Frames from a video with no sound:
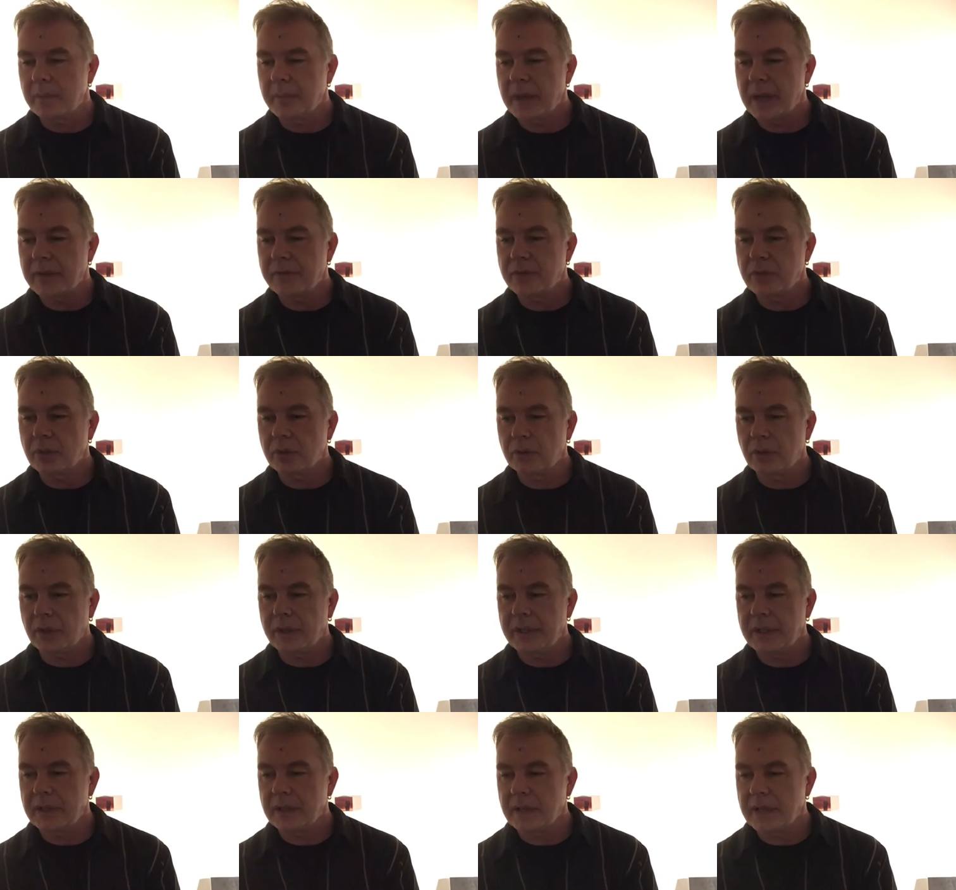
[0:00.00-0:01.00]
after
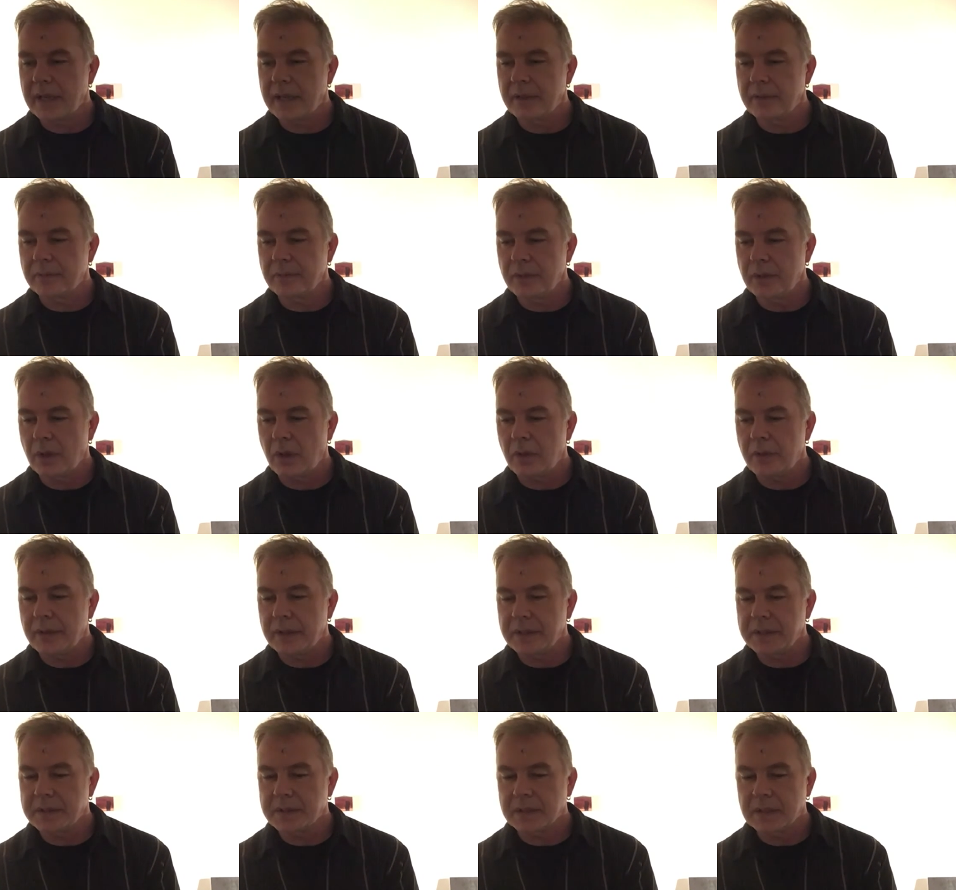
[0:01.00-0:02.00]
looking at all
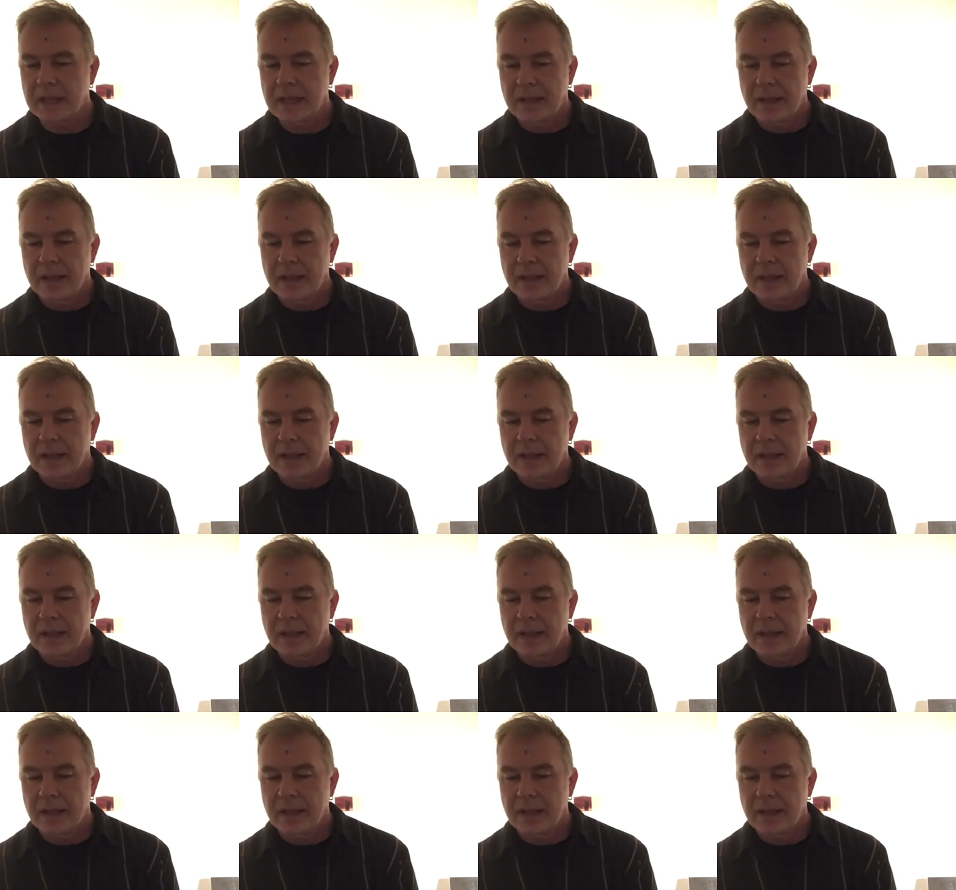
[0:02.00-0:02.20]
this,